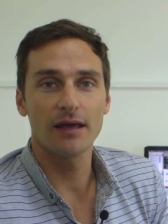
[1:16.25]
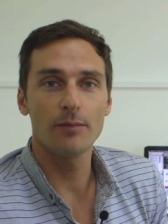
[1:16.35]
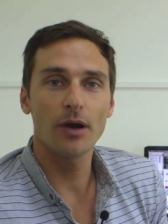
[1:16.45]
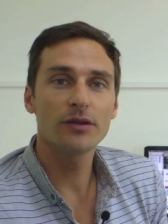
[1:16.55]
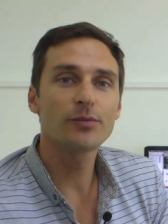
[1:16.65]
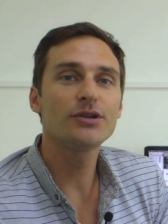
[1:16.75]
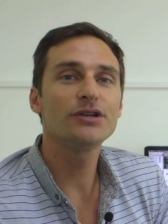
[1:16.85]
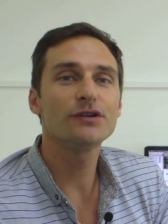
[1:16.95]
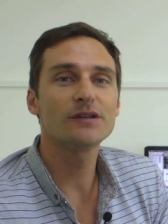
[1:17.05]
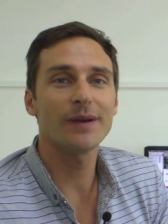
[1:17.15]
They both
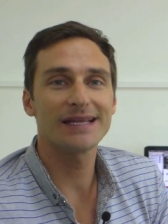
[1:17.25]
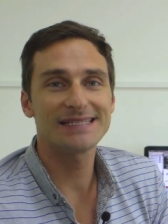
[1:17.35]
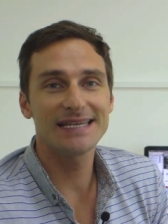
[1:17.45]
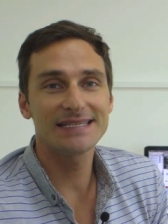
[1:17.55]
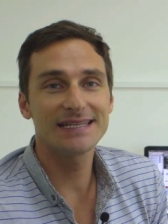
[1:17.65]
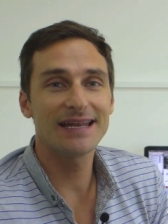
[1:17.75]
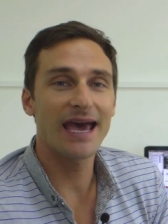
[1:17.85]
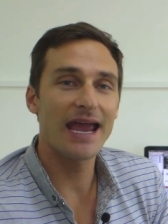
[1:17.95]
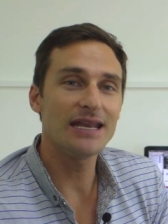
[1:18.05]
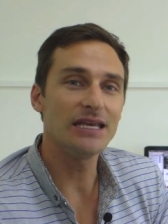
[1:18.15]
produce about 60
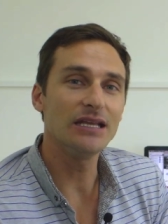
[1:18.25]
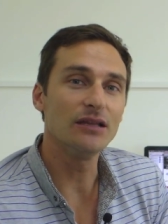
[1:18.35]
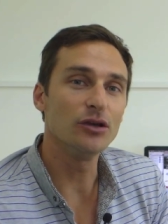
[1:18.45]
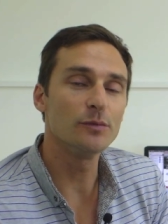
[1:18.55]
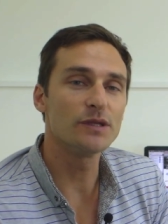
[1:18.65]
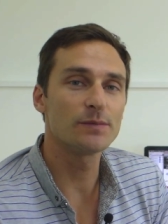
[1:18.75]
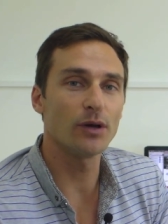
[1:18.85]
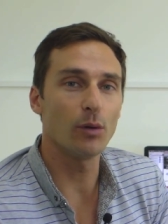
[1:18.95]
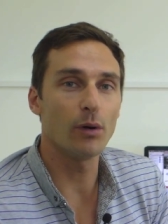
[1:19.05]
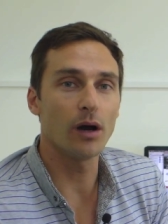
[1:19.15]
to 80 lumens
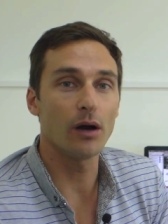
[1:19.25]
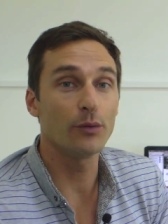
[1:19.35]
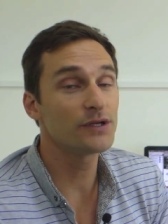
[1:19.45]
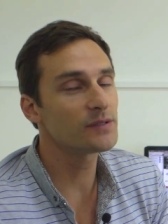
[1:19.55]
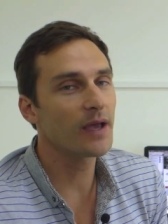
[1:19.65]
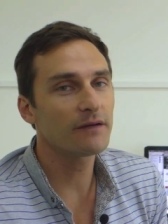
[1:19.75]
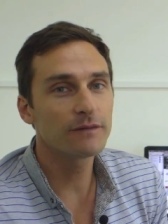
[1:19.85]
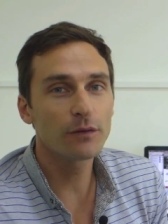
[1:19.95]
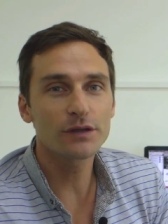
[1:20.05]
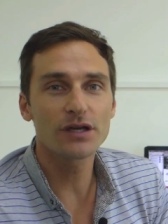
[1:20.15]
per watt, which is
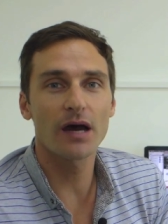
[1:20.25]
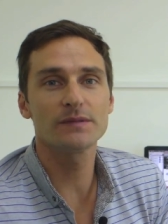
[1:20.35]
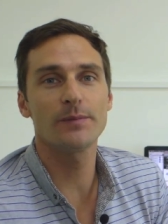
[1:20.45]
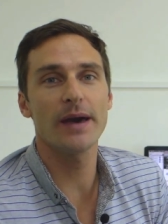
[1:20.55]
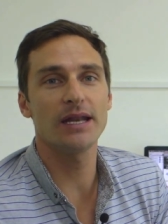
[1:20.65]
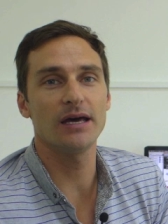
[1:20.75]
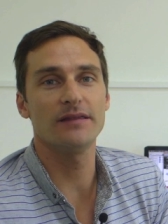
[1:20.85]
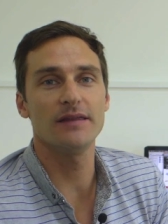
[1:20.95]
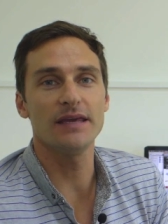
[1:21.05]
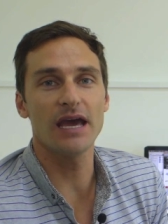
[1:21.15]
about four times
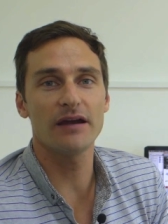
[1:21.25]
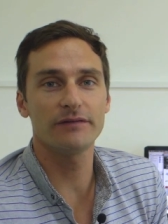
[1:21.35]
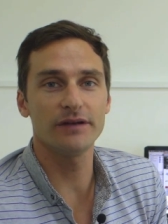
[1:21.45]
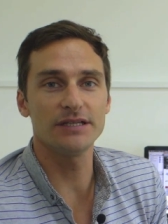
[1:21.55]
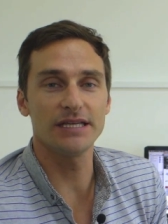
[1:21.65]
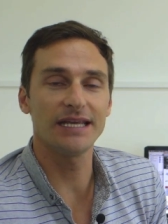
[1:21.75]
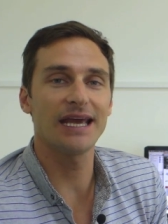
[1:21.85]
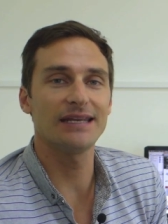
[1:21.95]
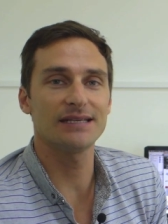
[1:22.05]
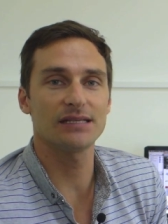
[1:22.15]
better than the average
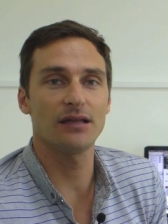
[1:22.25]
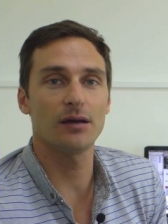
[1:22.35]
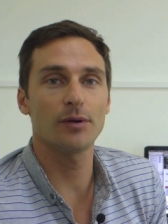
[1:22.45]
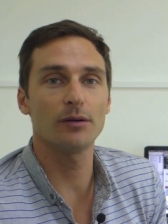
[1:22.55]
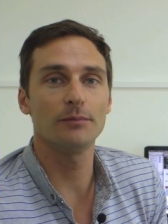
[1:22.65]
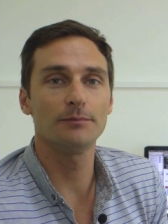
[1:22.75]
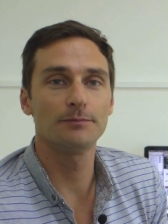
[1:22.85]
incandescent light bulb.